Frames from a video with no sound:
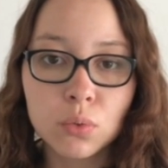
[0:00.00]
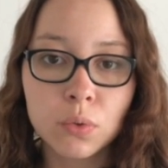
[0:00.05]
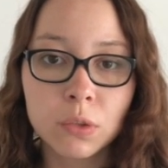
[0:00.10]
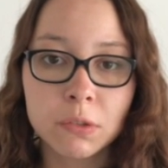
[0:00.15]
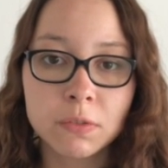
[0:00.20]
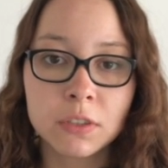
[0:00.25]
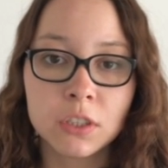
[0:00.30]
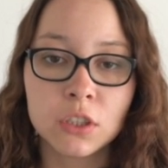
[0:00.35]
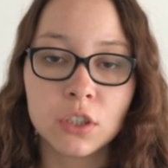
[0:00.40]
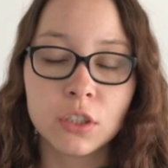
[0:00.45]

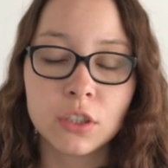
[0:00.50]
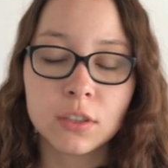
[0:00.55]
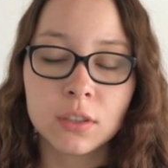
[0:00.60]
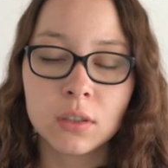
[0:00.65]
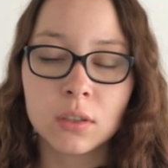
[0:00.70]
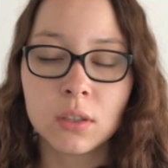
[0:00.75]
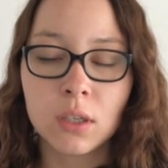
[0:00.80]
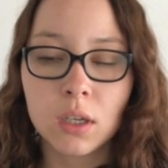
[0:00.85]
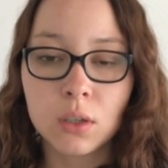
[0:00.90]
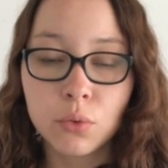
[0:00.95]
with
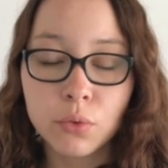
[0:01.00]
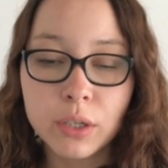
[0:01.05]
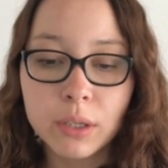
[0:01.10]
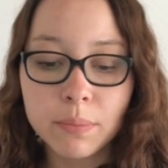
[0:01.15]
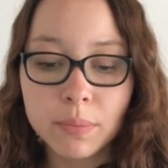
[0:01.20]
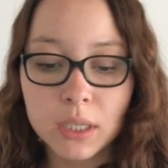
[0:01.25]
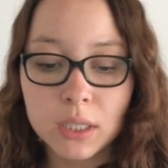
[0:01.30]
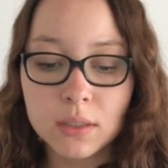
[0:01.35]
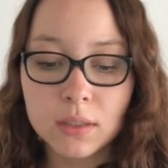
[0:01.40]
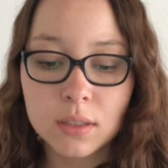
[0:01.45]
certain
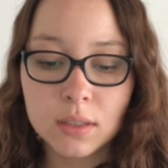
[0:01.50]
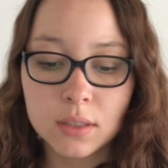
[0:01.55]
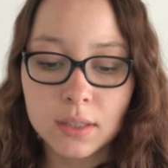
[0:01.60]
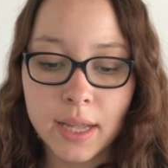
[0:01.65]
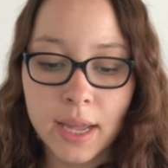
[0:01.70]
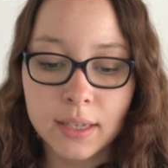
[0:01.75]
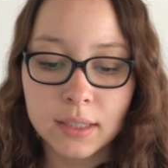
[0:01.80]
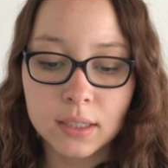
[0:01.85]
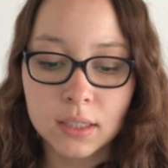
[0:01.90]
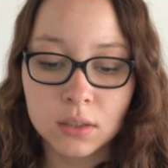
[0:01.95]
agreements,
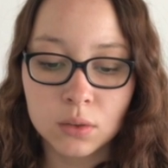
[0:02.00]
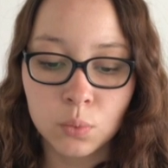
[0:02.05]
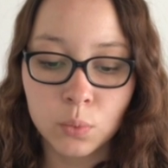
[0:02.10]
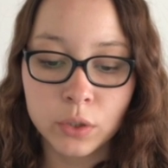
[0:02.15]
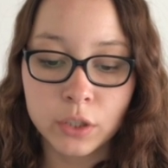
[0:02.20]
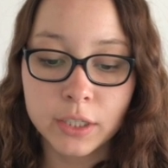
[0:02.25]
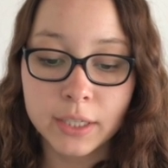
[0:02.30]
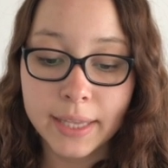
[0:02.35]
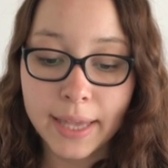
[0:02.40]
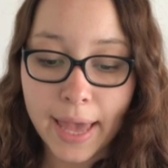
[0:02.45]
that these
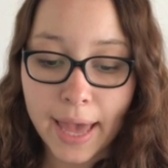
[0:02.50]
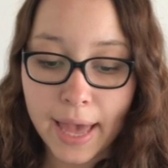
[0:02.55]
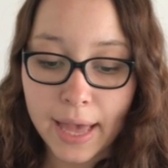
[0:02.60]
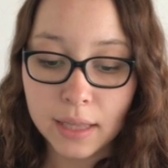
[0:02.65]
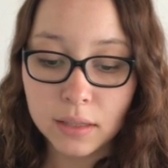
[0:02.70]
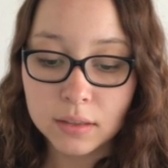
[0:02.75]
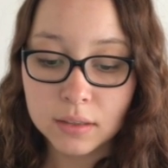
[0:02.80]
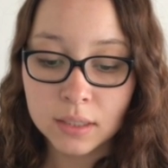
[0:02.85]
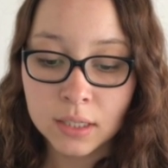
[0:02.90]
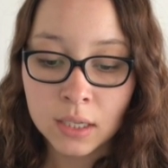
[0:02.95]
were
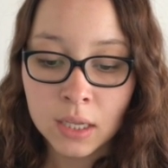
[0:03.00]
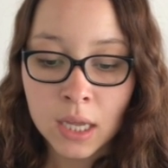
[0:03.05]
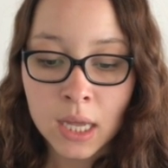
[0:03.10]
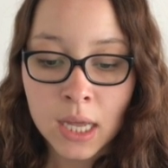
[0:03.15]
GATT,